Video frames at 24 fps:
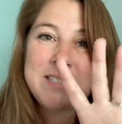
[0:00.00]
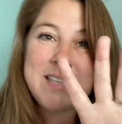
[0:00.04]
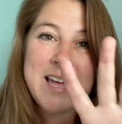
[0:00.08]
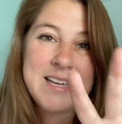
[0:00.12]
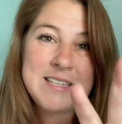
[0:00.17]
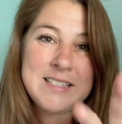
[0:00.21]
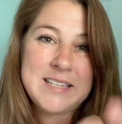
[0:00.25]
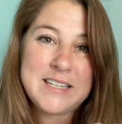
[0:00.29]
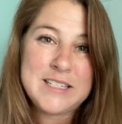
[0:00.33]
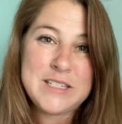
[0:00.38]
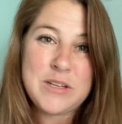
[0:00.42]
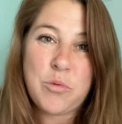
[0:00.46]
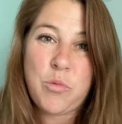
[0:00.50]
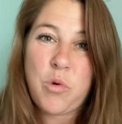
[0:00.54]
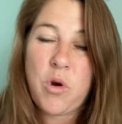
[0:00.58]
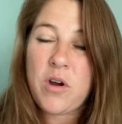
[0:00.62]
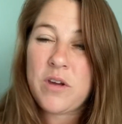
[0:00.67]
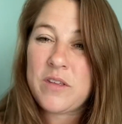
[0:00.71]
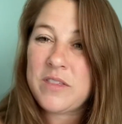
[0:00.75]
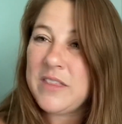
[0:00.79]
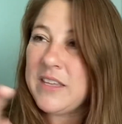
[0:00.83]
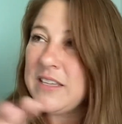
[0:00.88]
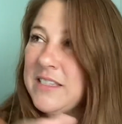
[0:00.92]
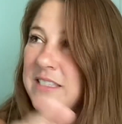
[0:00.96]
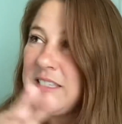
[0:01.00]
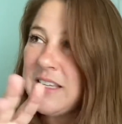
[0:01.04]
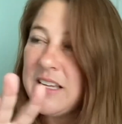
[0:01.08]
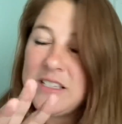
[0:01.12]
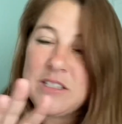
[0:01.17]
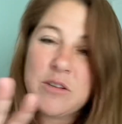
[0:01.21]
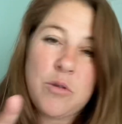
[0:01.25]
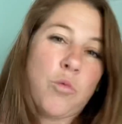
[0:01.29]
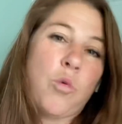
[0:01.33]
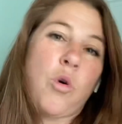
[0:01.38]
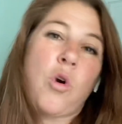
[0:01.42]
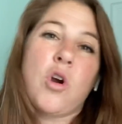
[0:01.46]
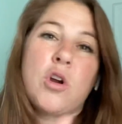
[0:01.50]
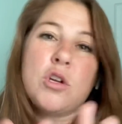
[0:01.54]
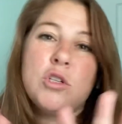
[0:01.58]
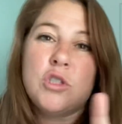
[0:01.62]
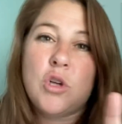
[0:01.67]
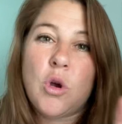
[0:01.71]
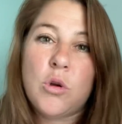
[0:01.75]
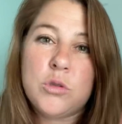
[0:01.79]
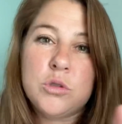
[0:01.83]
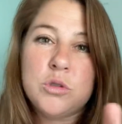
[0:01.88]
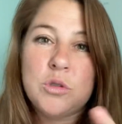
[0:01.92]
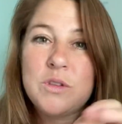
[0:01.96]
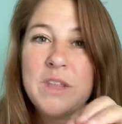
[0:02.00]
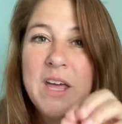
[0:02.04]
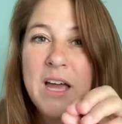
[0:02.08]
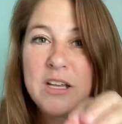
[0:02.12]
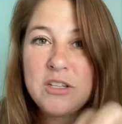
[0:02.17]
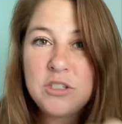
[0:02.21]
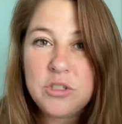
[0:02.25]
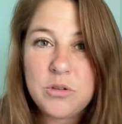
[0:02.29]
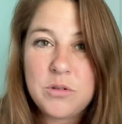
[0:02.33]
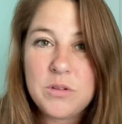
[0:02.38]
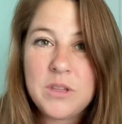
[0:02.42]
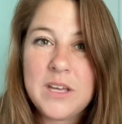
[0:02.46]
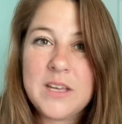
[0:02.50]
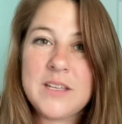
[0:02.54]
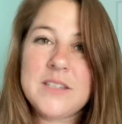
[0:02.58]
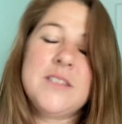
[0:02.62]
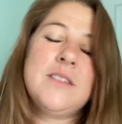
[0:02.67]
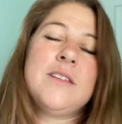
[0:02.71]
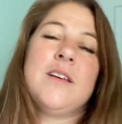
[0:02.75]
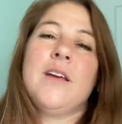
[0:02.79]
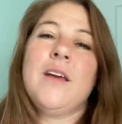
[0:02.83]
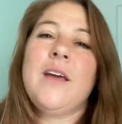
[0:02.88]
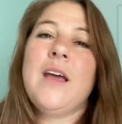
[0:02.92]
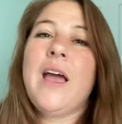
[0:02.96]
that doesn't work, this doesn't work, don't do that, do this.